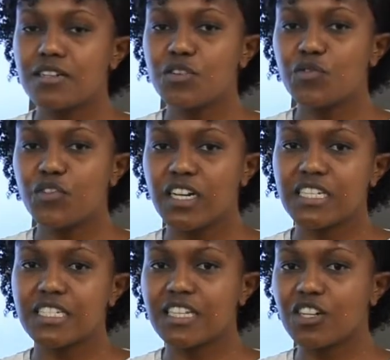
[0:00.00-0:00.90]

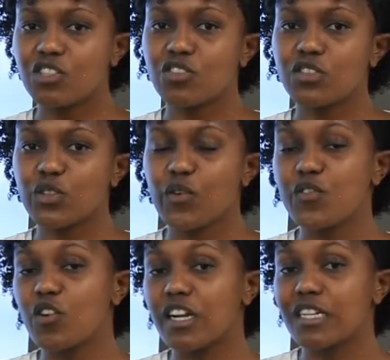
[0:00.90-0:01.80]
different sections of the
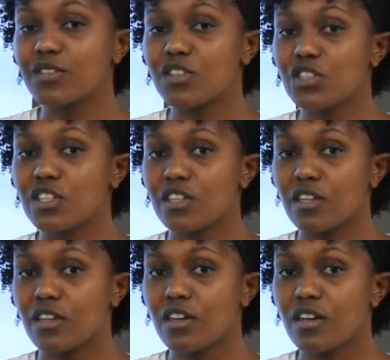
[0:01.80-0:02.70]
organization.
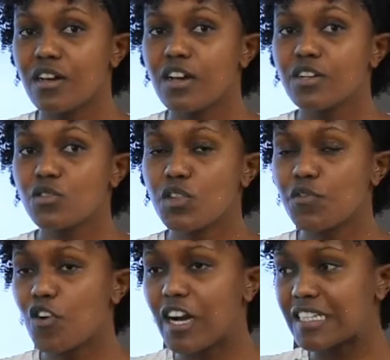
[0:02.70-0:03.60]
So the
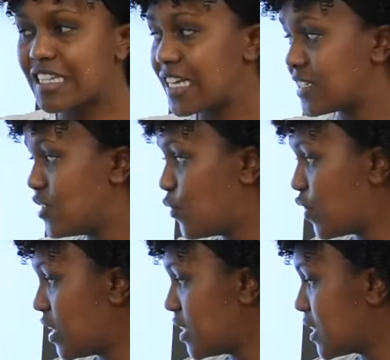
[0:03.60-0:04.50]
focus here is
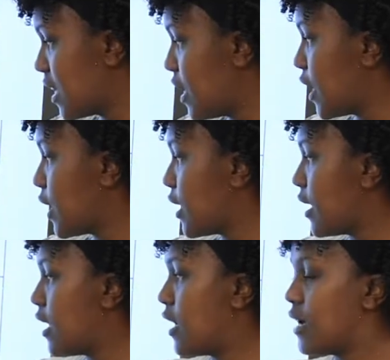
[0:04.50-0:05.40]
different.
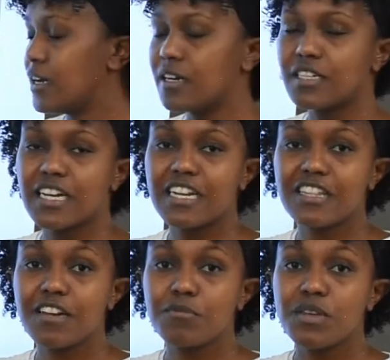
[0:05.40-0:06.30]
It can
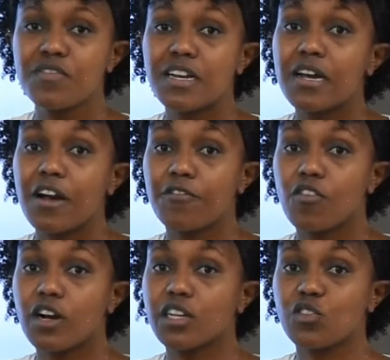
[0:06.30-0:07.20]
either be even a
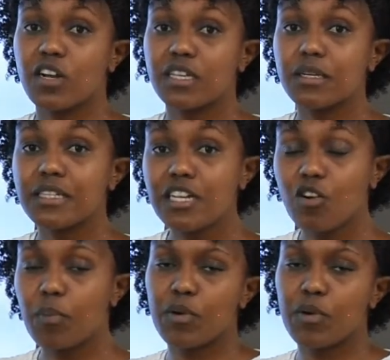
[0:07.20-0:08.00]
focus on a single